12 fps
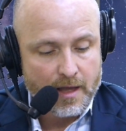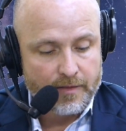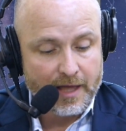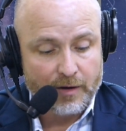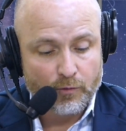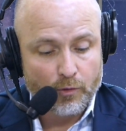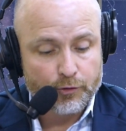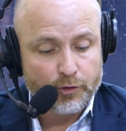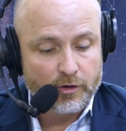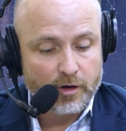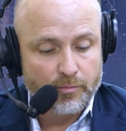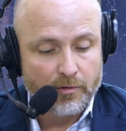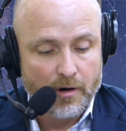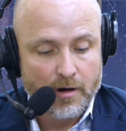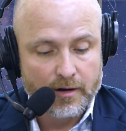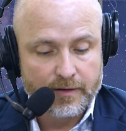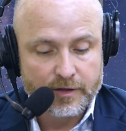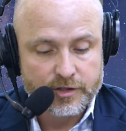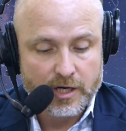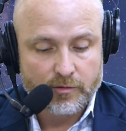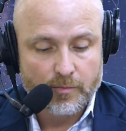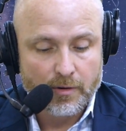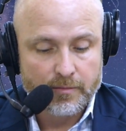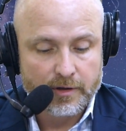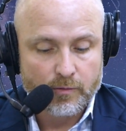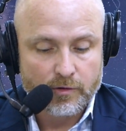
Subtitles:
That role took her to Prague in the Czech Republic,